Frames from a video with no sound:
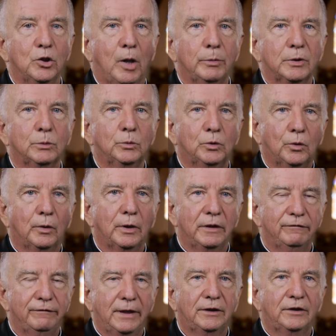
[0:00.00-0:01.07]
adopt more
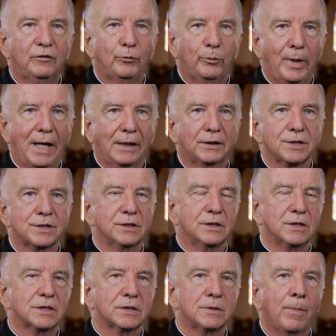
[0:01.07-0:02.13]
effective
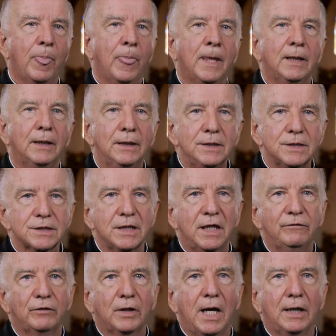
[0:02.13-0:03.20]
practices in
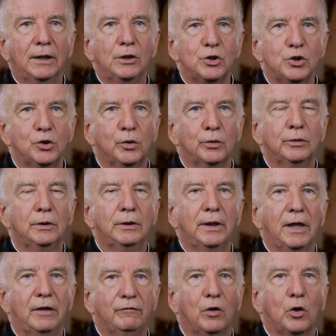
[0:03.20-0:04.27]
safeguarding children
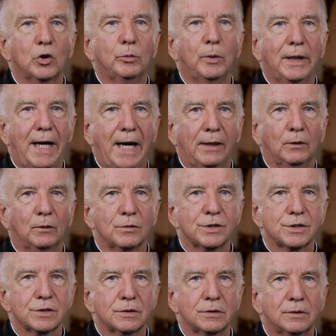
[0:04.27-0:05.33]
and vulnerable
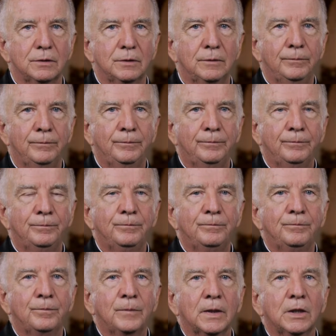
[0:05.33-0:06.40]
adults.
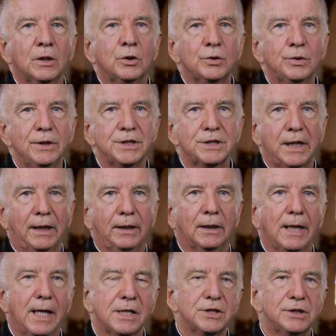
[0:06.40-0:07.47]
To this end,
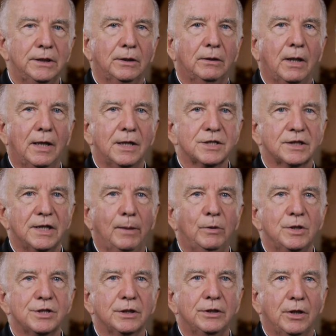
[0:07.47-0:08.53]
last year I
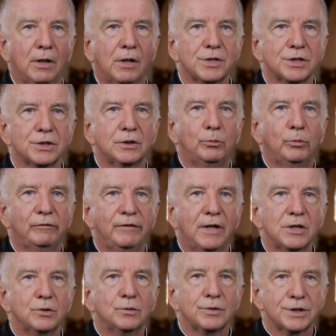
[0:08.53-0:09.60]
established a Diocesan
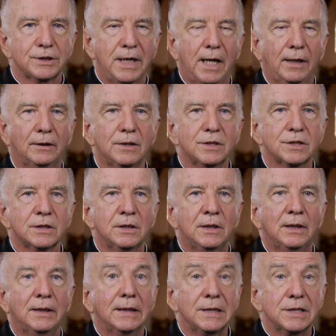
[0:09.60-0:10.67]
Professional Standards
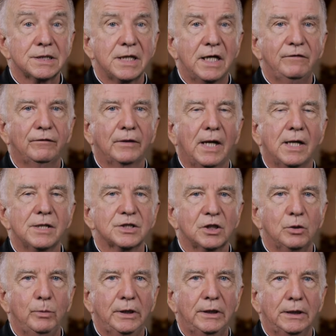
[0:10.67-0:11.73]
and Safeguards
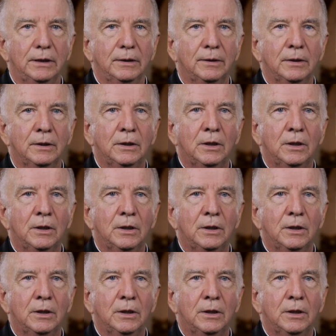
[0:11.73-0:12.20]
Committee,